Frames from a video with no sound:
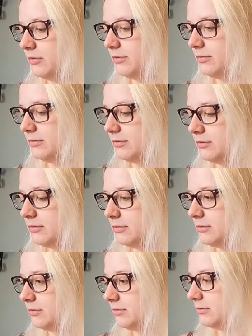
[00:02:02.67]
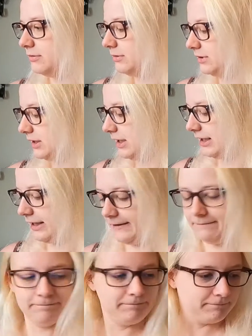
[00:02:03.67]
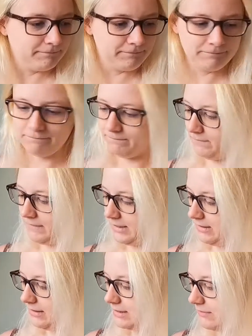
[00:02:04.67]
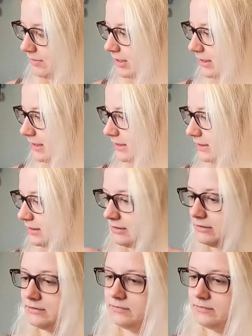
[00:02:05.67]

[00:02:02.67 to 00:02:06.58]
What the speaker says: Ooh. Okay, let's have a look at this.